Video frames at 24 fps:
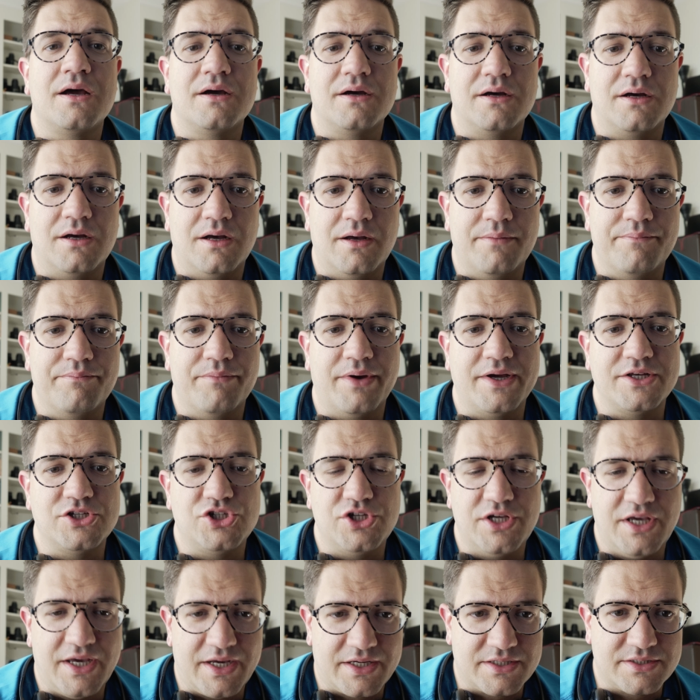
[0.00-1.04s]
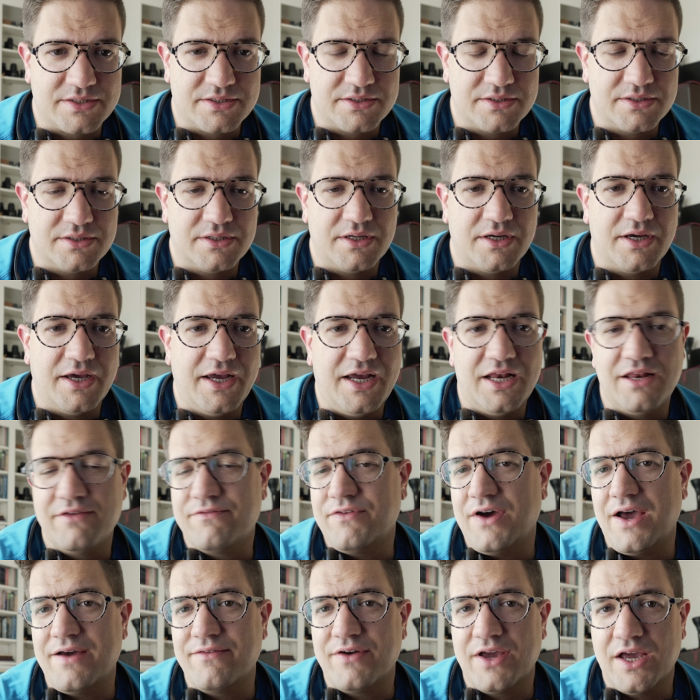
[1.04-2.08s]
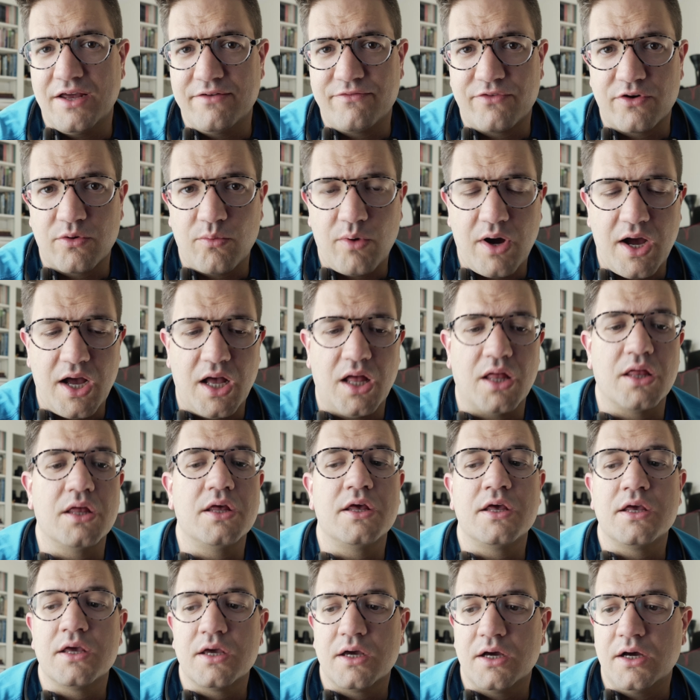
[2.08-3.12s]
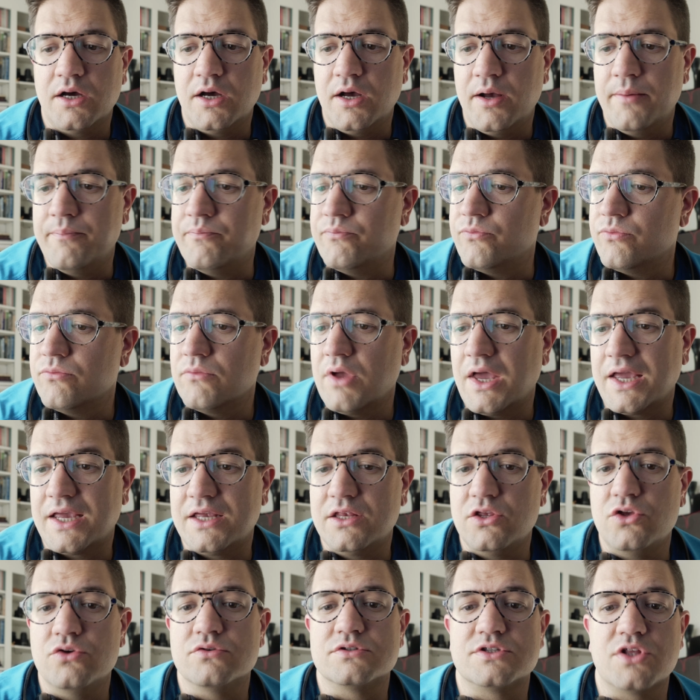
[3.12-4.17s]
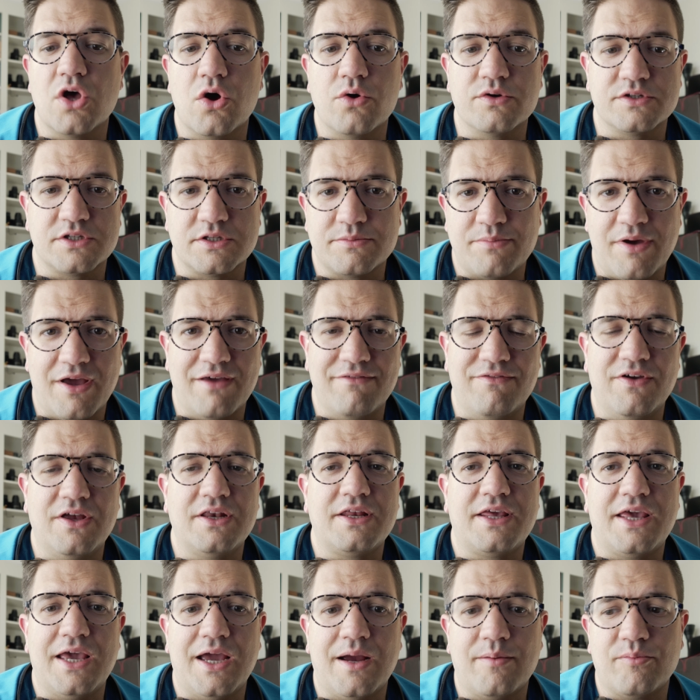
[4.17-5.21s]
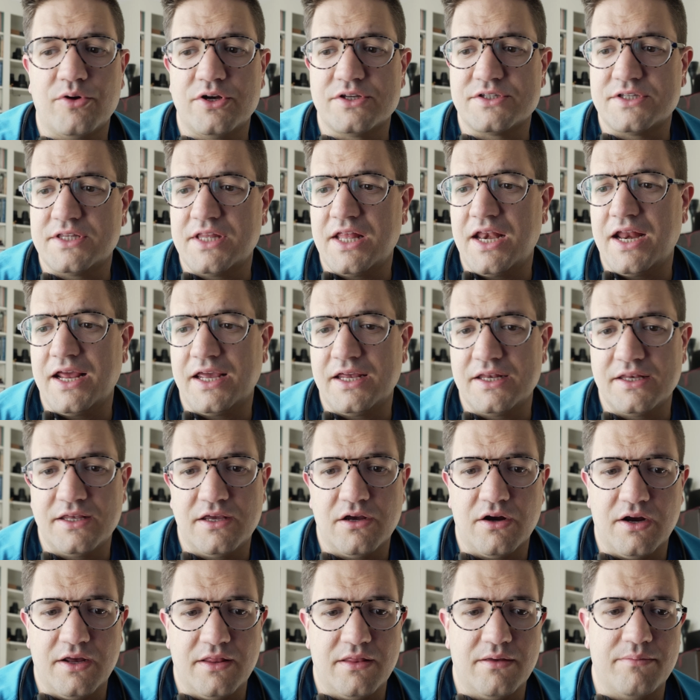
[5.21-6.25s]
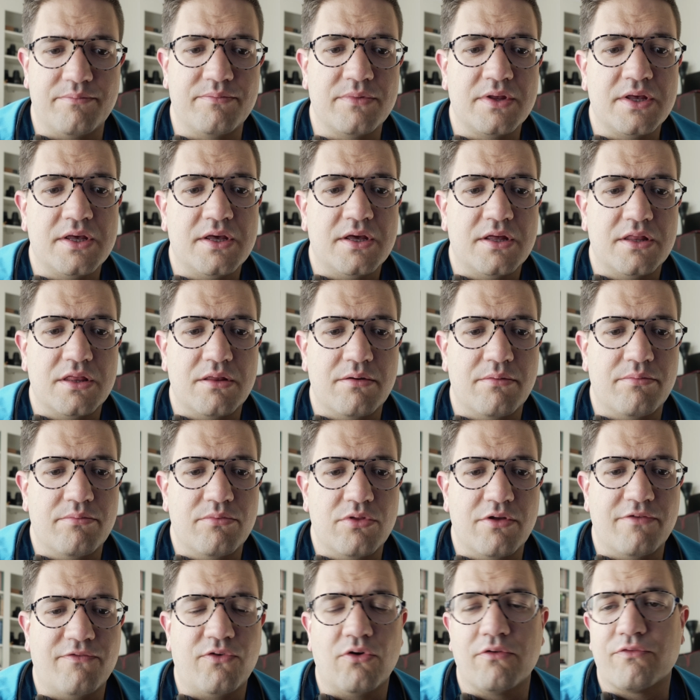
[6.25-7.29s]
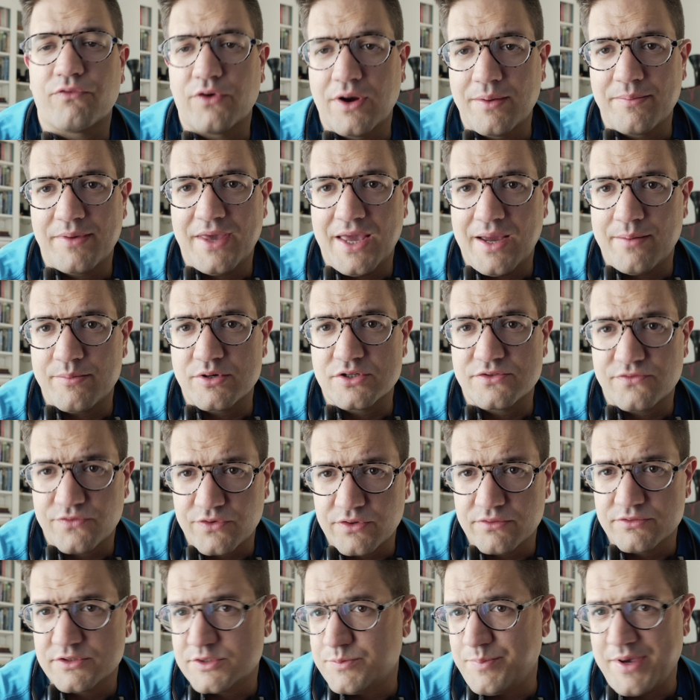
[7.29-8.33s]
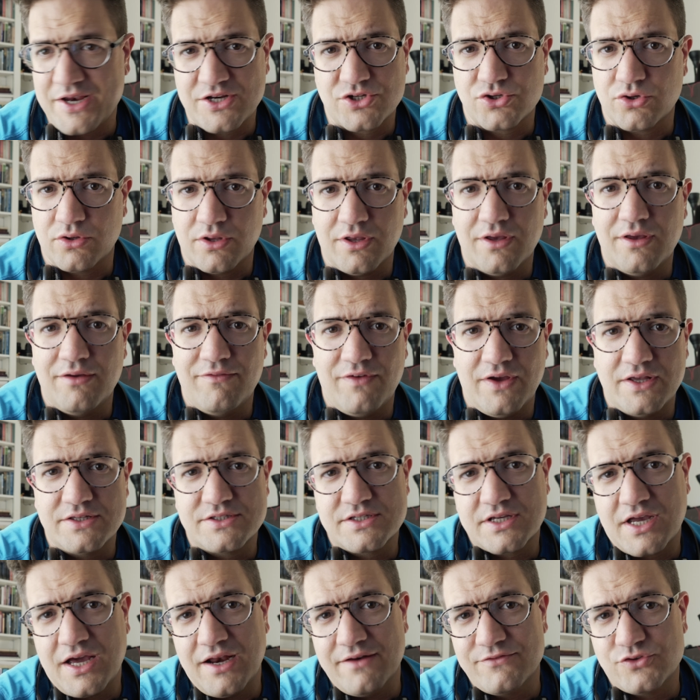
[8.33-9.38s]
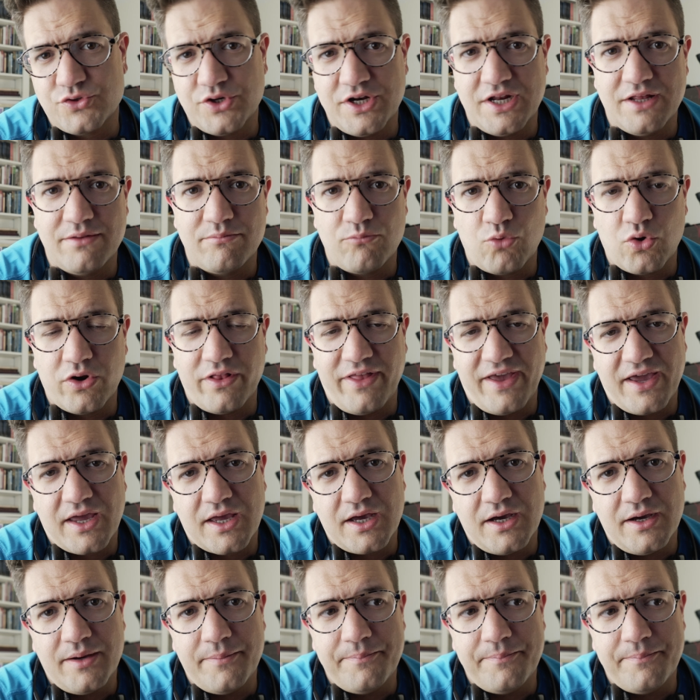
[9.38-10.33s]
my GX85 I had for a while. I can use those as my event cameras, and then I can carry the full frame cameras for special events, kind of treat it more like